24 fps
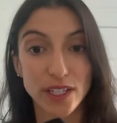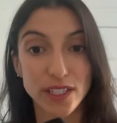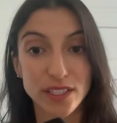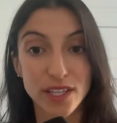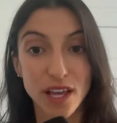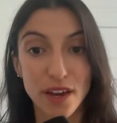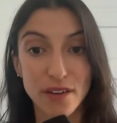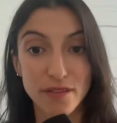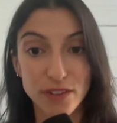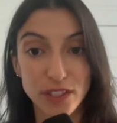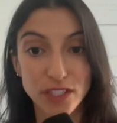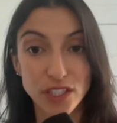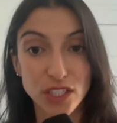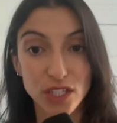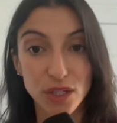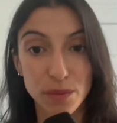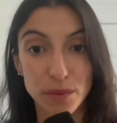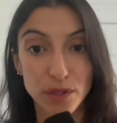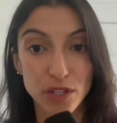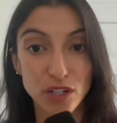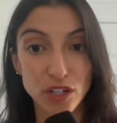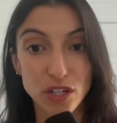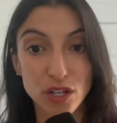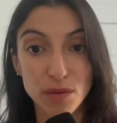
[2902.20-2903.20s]
that
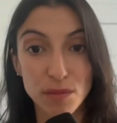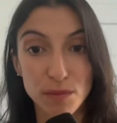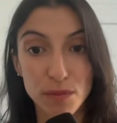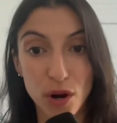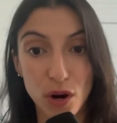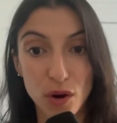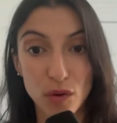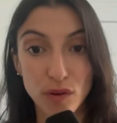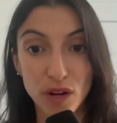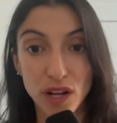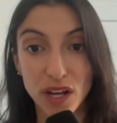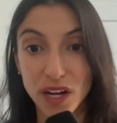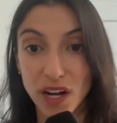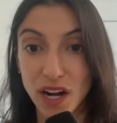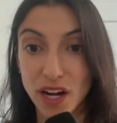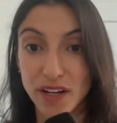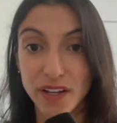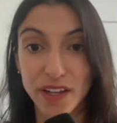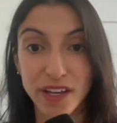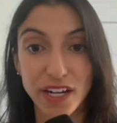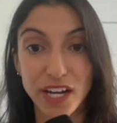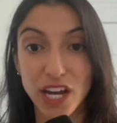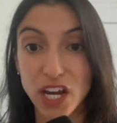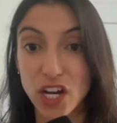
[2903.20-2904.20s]
vestibular component, and
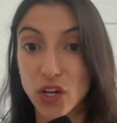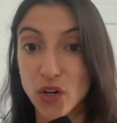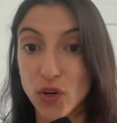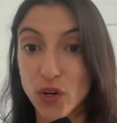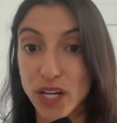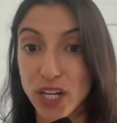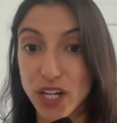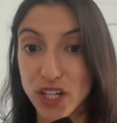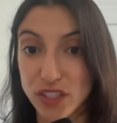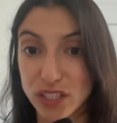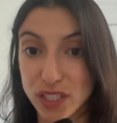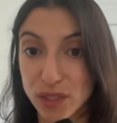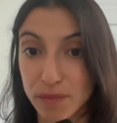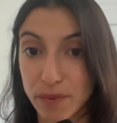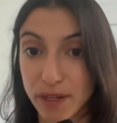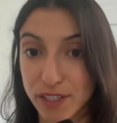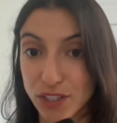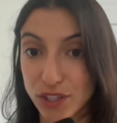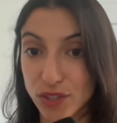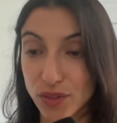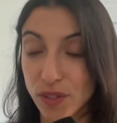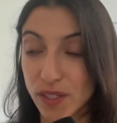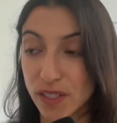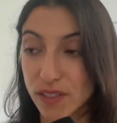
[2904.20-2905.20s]
like inner ear
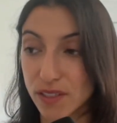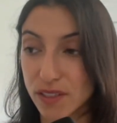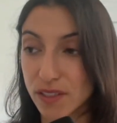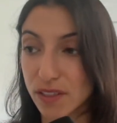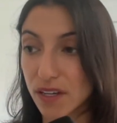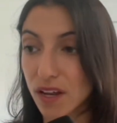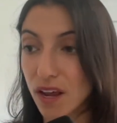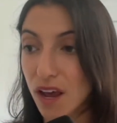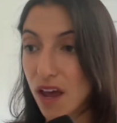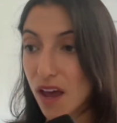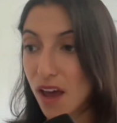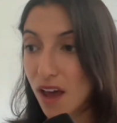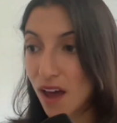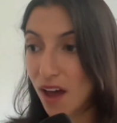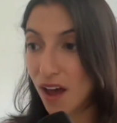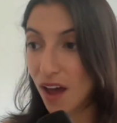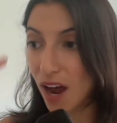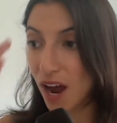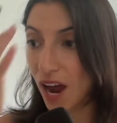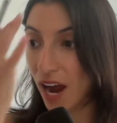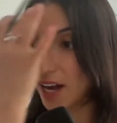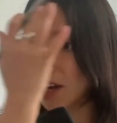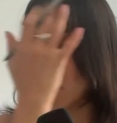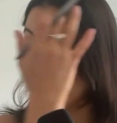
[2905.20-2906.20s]
specialists.
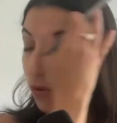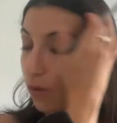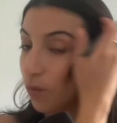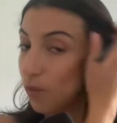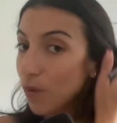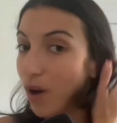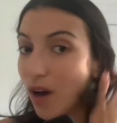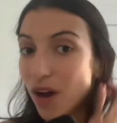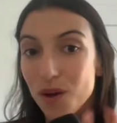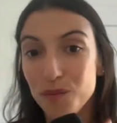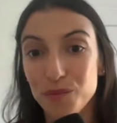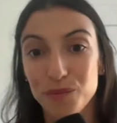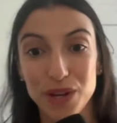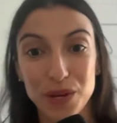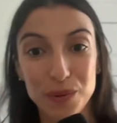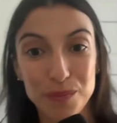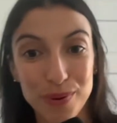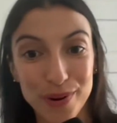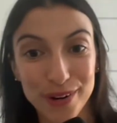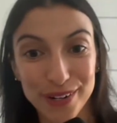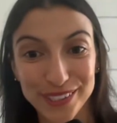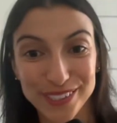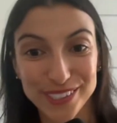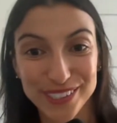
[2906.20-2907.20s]
I know me
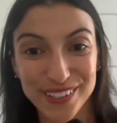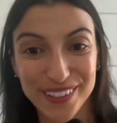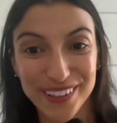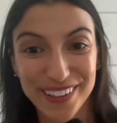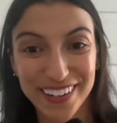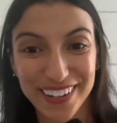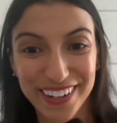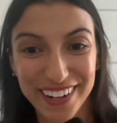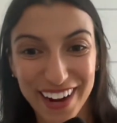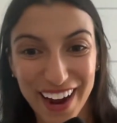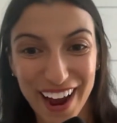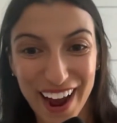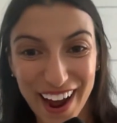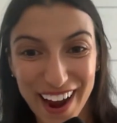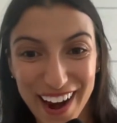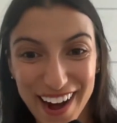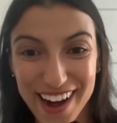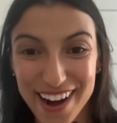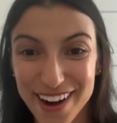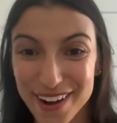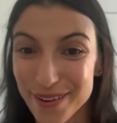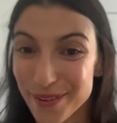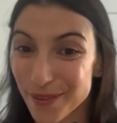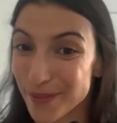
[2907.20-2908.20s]
personally, I
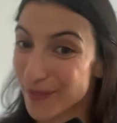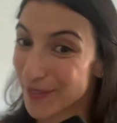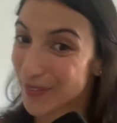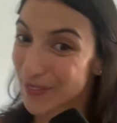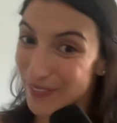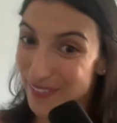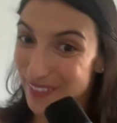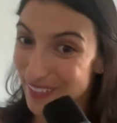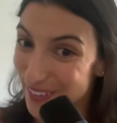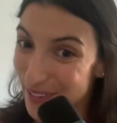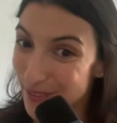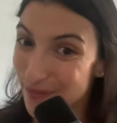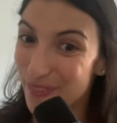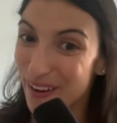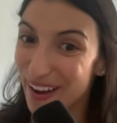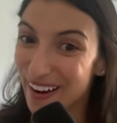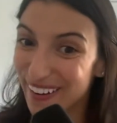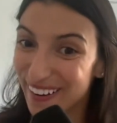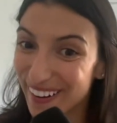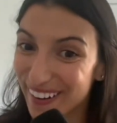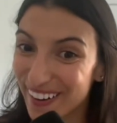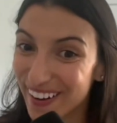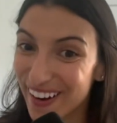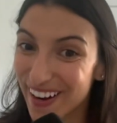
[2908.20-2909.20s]
had a really bad
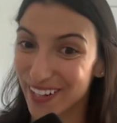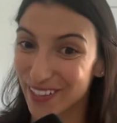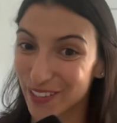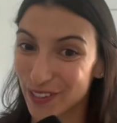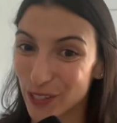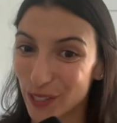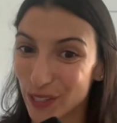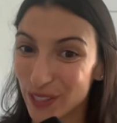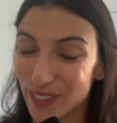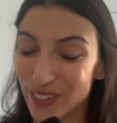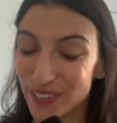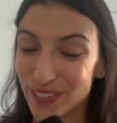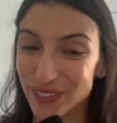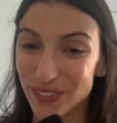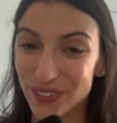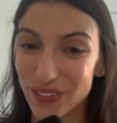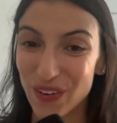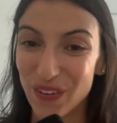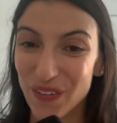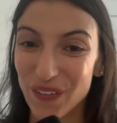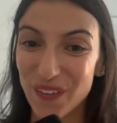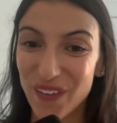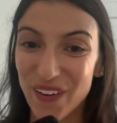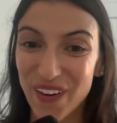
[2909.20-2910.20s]
concussion, and
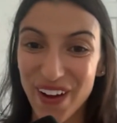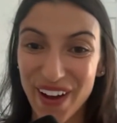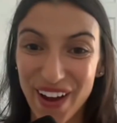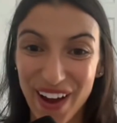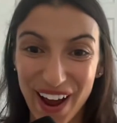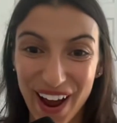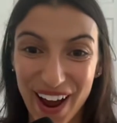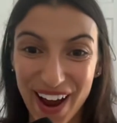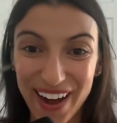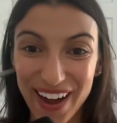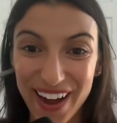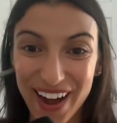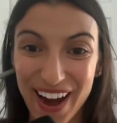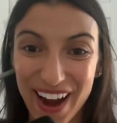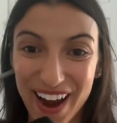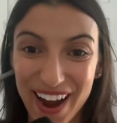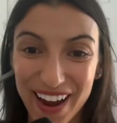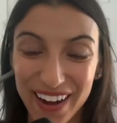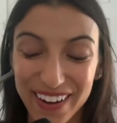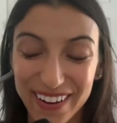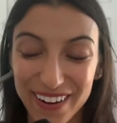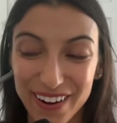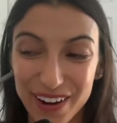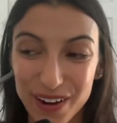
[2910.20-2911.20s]
so I had
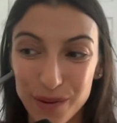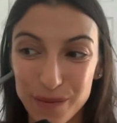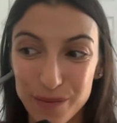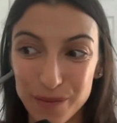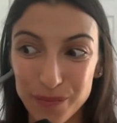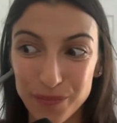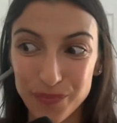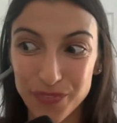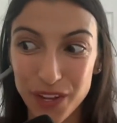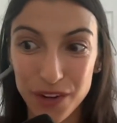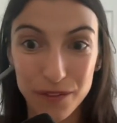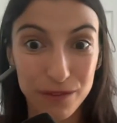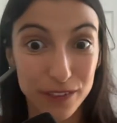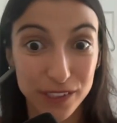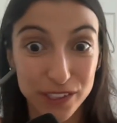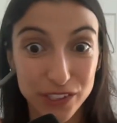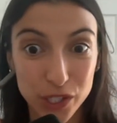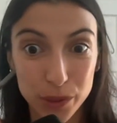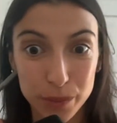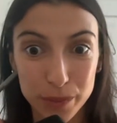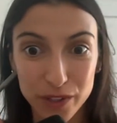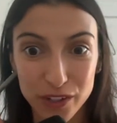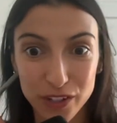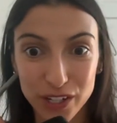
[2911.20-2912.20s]

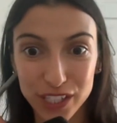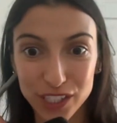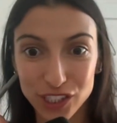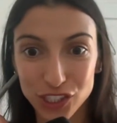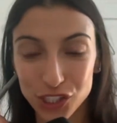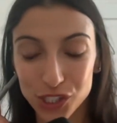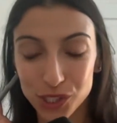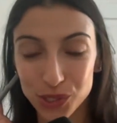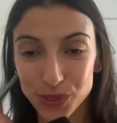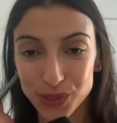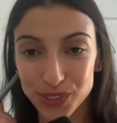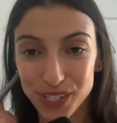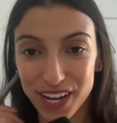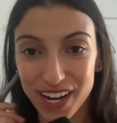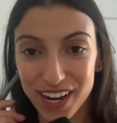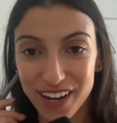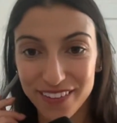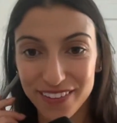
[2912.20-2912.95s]
vestibular issues. I had